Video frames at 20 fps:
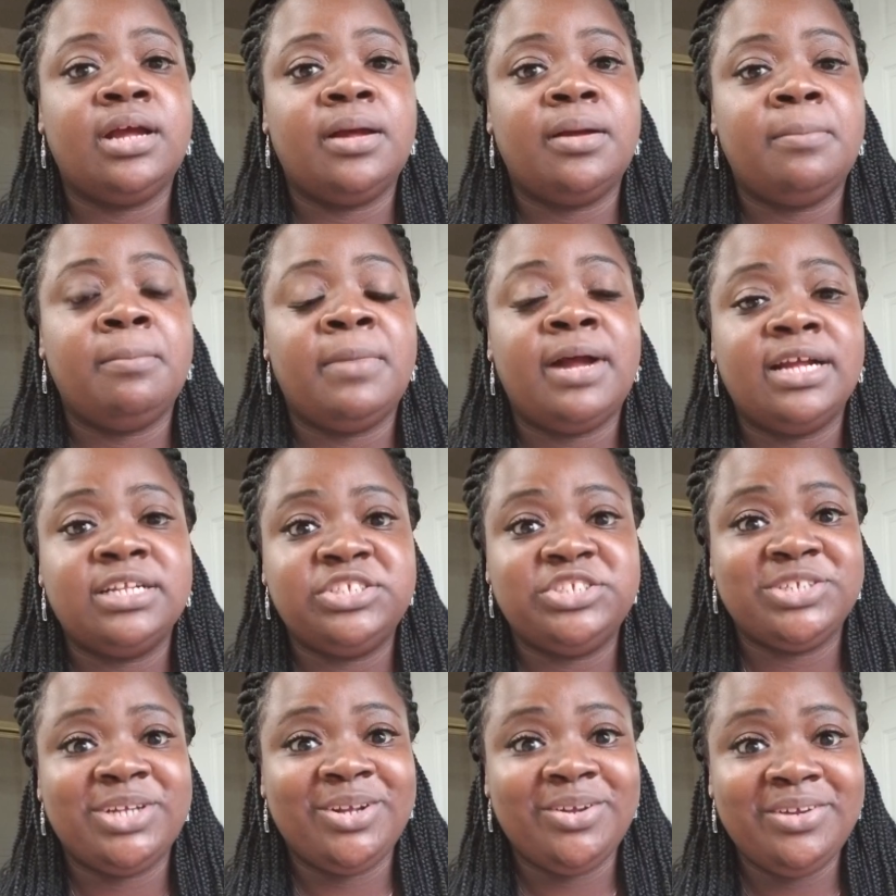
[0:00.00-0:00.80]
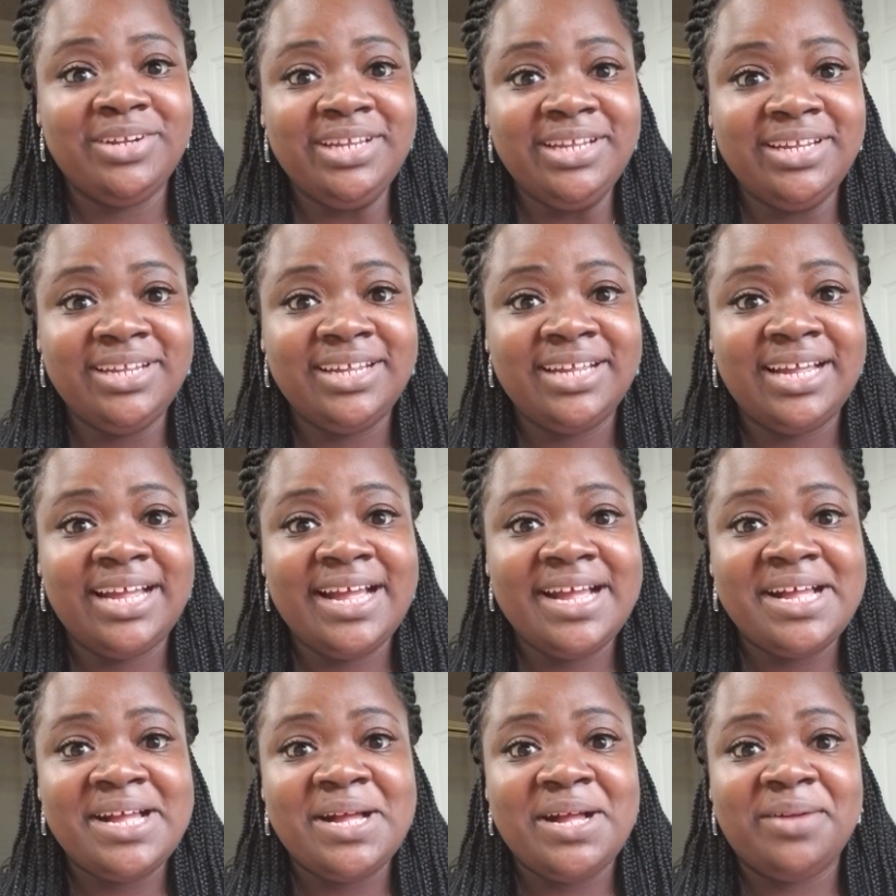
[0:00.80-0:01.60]
my journey
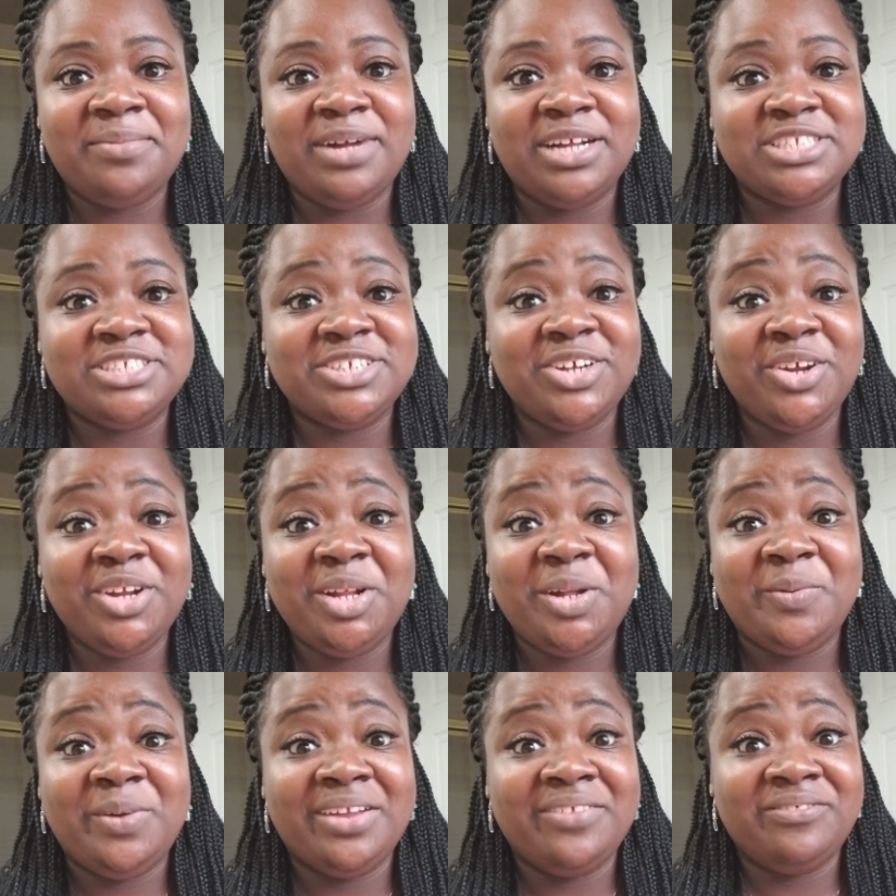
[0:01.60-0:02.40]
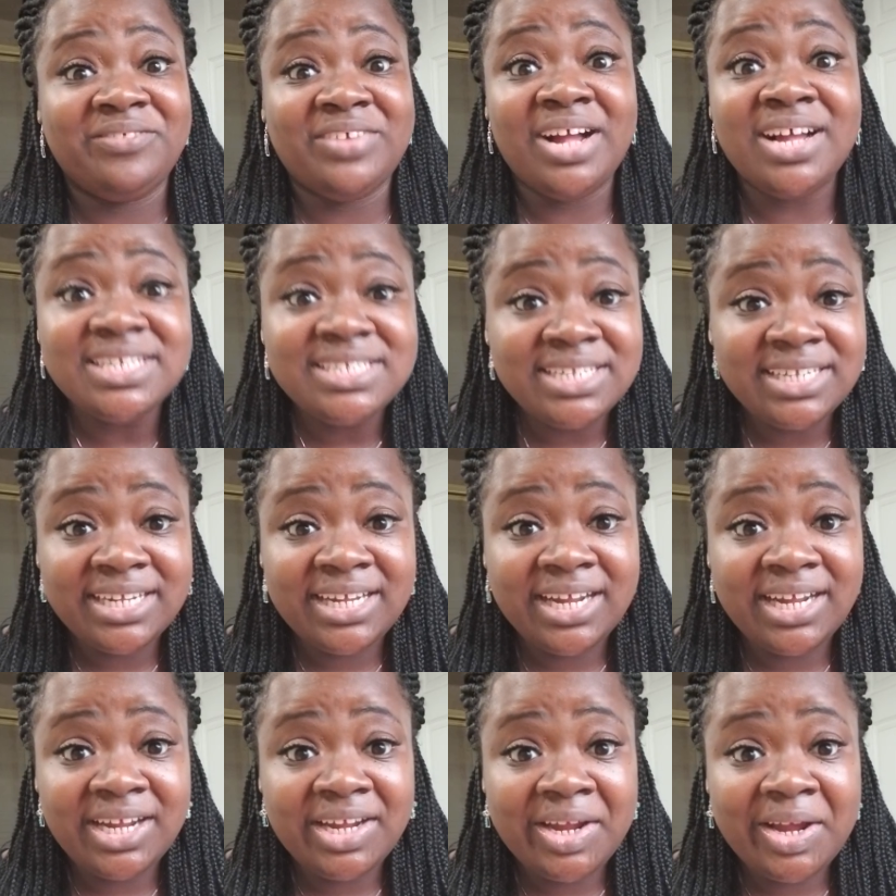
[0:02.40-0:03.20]
with foster
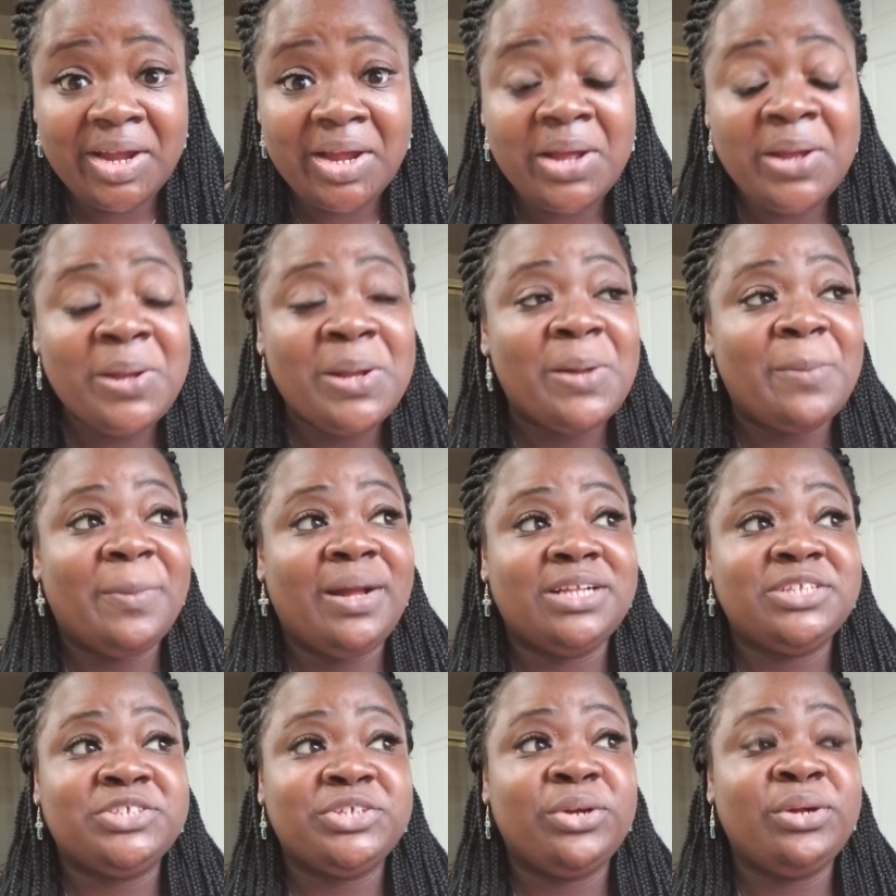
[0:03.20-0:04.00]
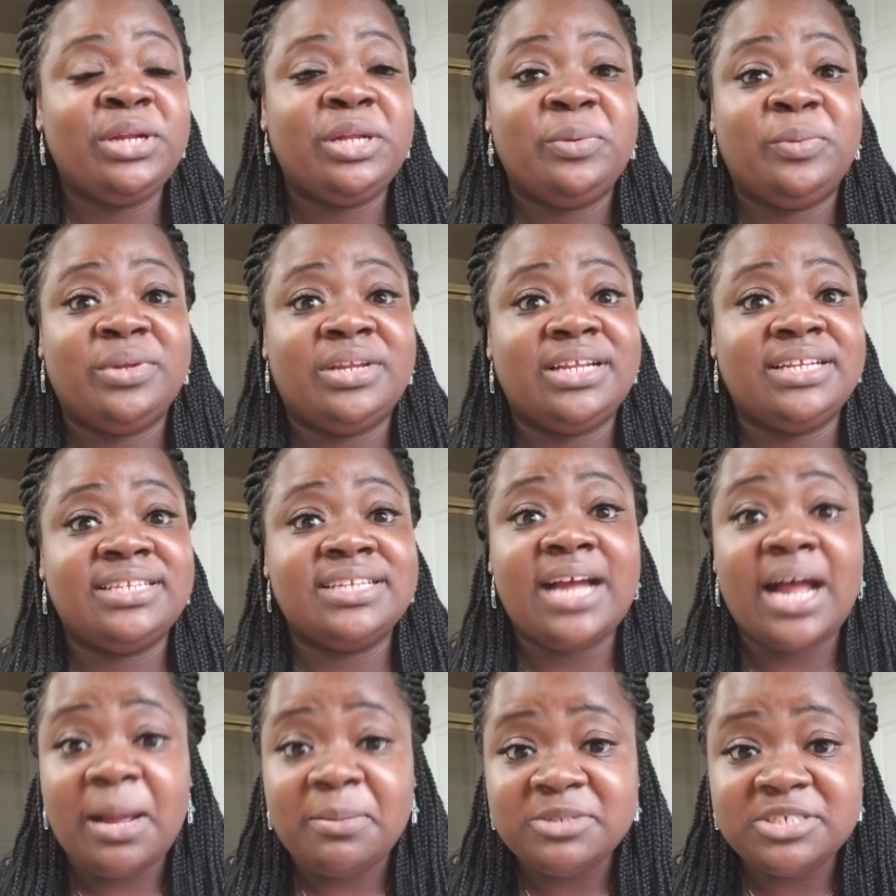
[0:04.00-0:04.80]
care, my journey with
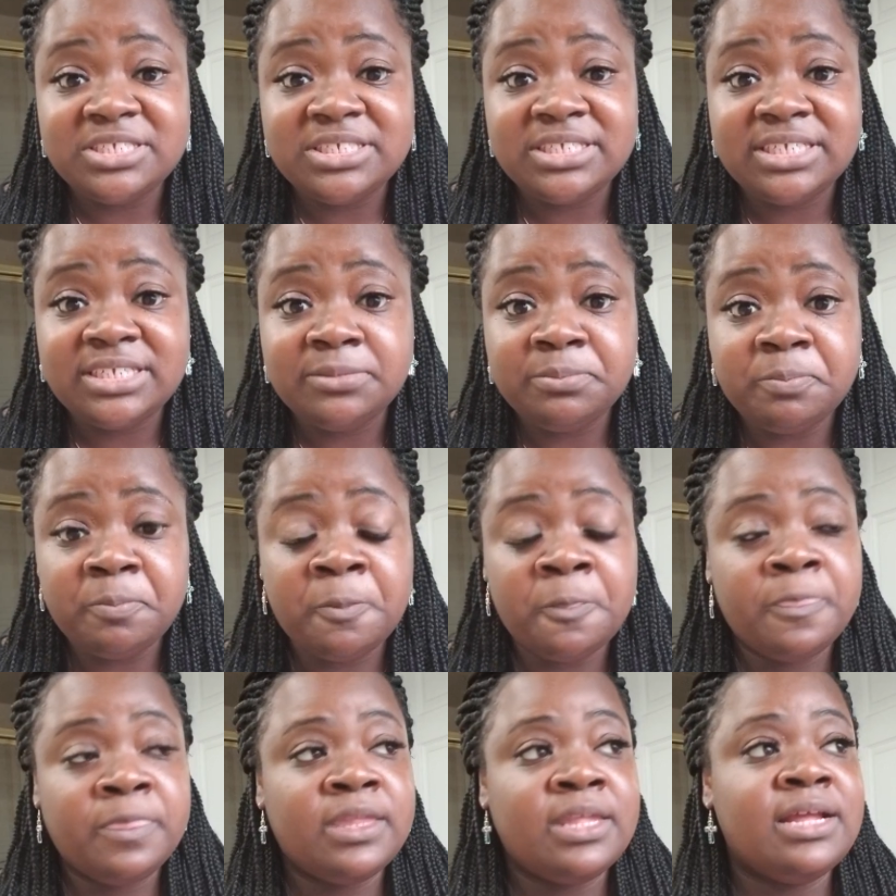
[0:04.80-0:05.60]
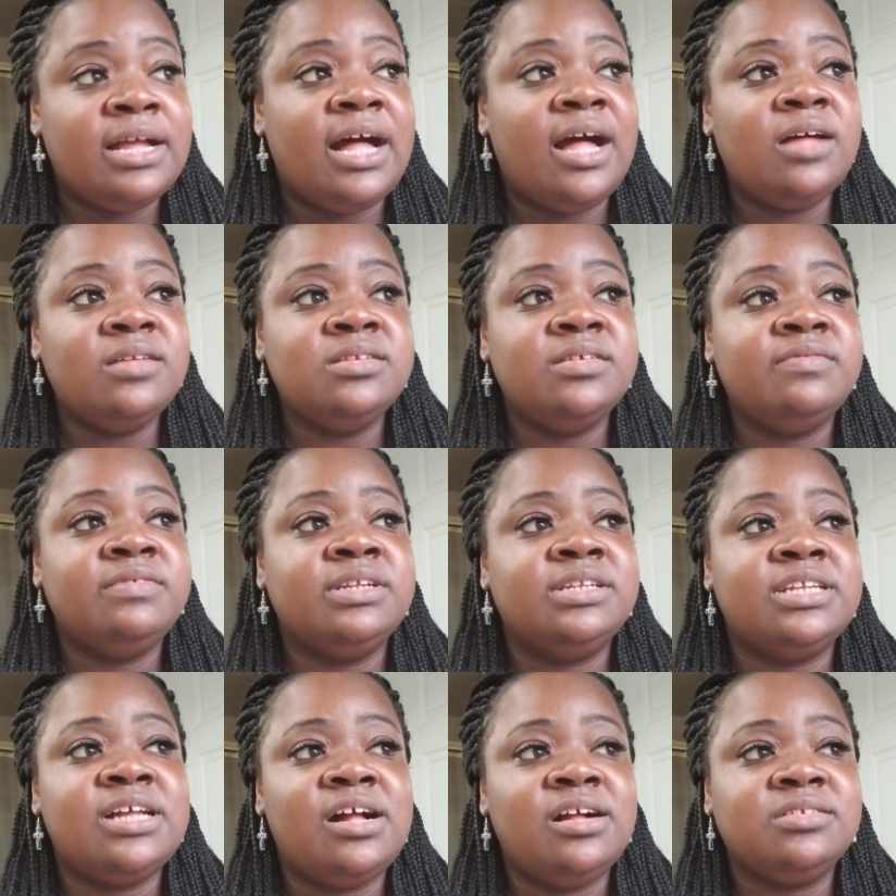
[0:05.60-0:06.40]
adoption, all of
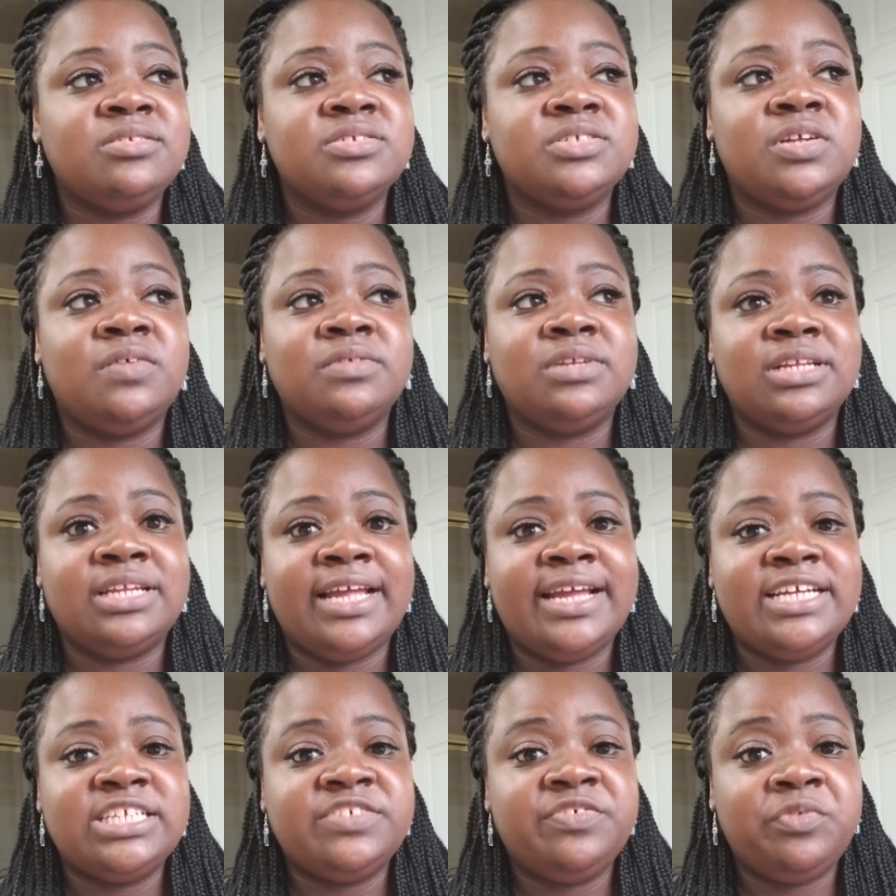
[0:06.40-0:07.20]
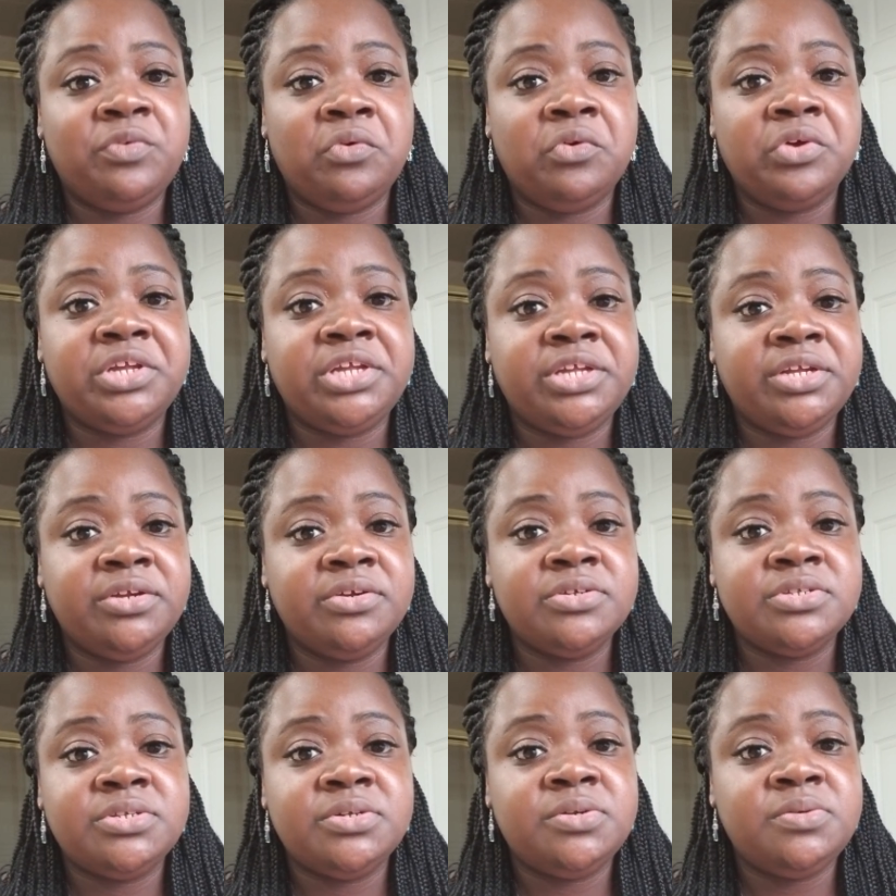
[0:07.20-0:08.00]
the doctors over the last 4
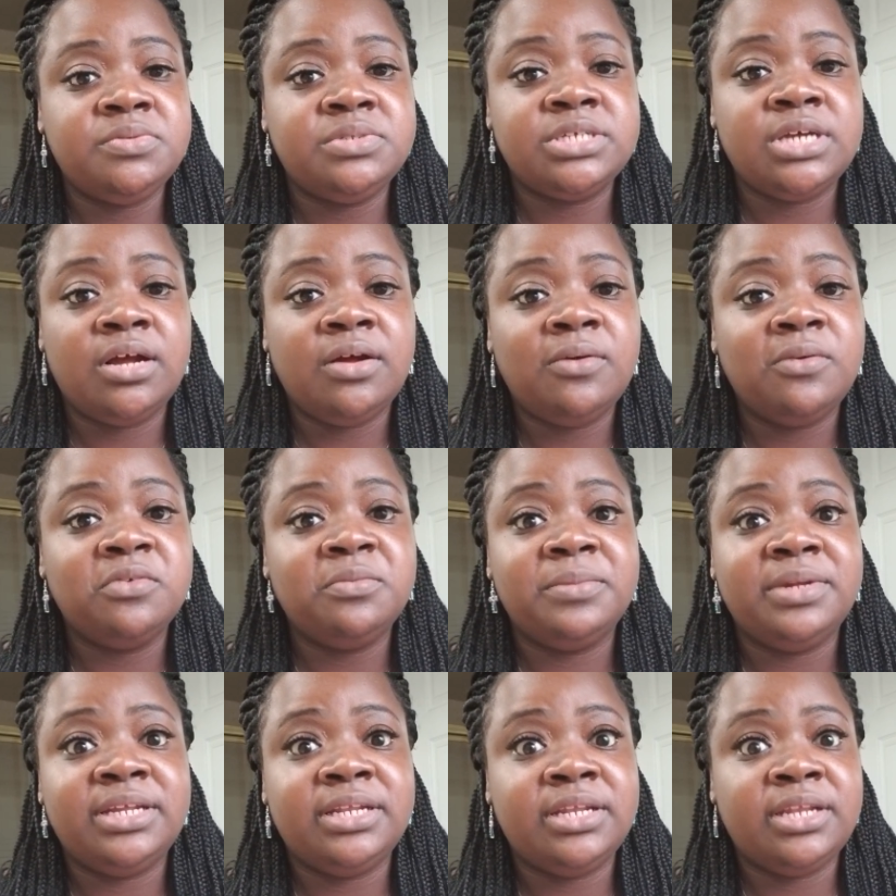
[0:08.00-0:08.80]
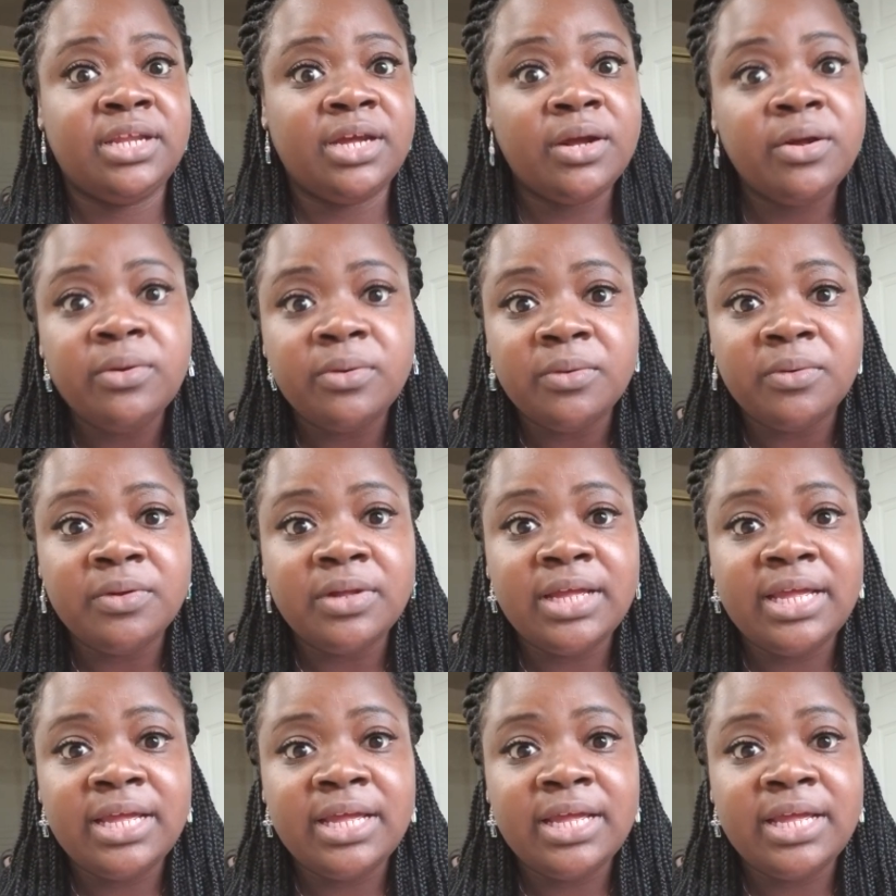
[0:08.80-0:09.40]
years who told me no.